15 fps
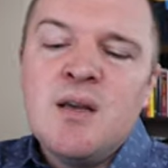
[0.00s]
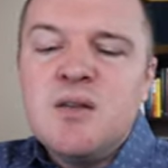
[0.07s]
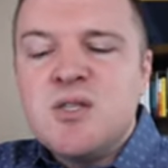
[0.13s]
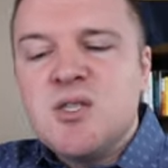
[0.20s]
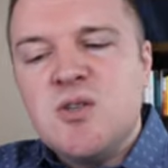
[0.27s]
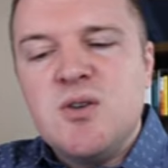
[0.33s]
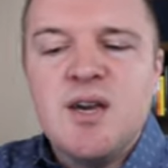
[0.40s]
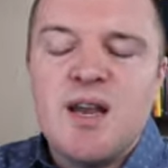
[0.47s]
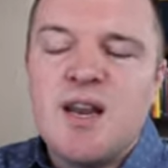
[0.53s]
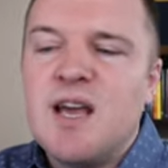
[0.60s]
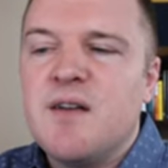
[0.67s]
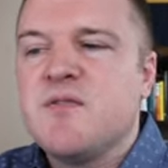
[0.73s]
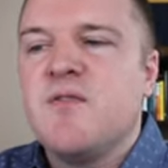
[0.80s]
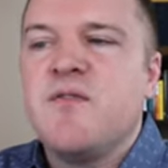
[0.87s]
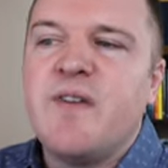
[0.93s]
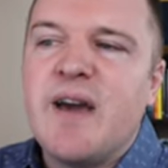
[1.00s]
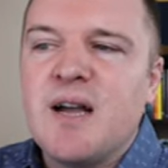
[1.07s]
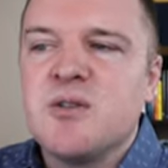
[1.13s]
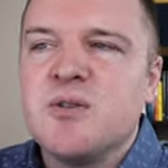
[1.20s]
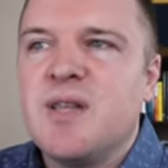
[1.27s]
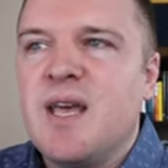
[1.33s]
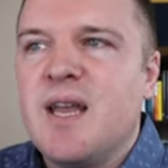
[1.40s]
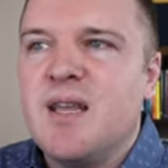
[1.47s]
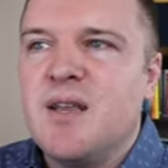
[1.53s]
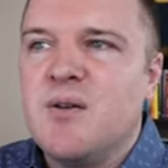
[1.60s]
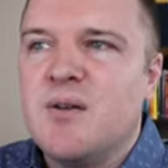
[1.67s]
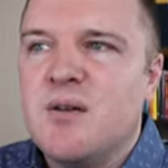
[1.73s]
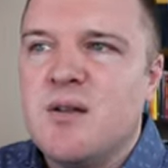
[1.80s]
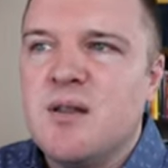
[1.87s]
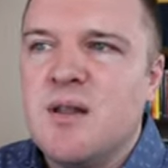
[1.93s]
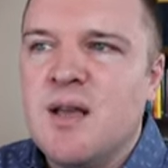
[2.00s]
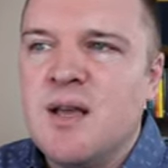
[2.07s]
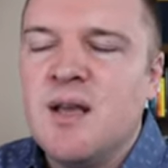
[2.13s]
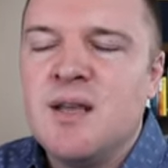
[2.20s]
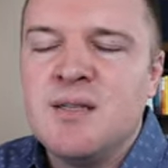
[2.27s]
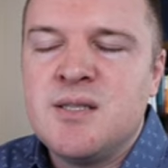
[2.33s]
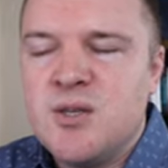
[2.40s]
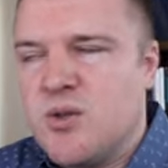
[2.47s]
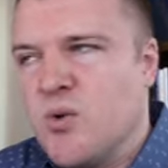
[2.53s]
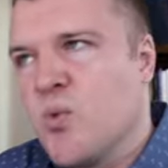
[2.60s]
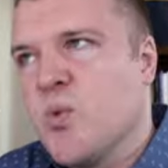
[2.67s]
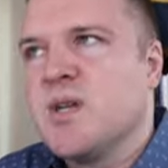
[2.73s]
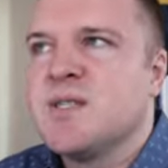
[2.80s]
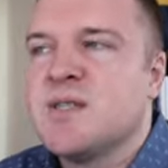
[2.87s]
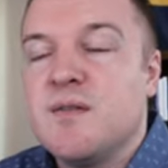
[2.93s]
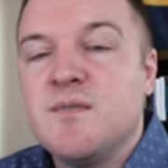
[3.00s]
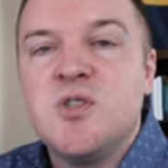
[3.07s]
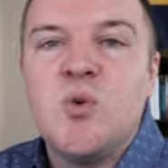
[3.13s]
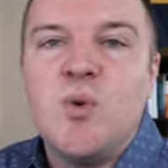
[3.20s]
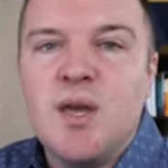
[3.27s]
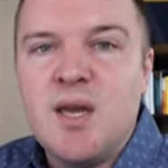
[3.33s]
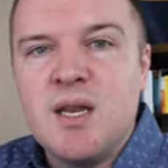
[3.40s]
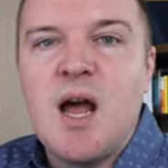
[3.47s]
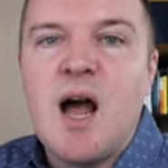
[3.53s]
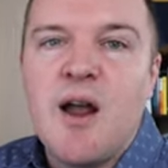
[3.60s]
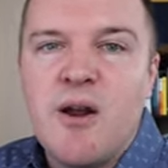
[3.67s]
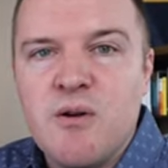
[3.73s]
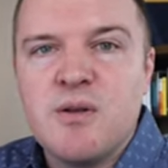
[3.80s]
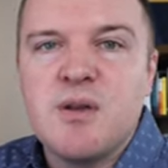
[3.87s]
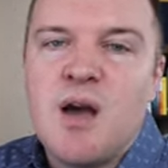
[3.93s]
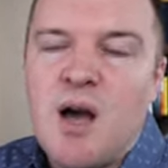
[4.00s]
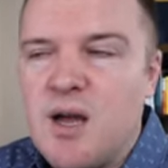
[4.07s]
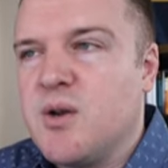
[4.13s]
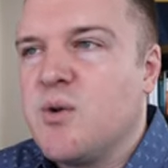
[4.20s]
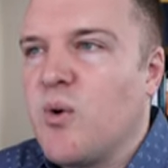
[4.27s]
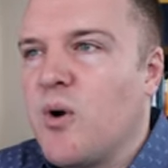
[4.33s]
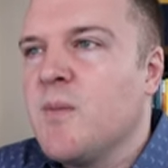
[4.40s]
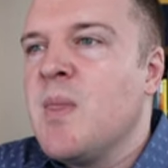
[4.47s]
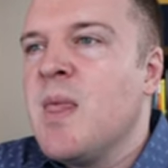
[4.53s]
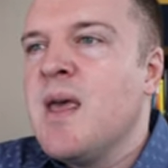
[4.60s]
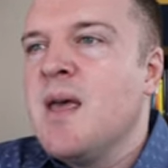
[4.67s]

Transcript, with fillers: So you kind of have to factor that in uh, to the risk of doing an iron condor.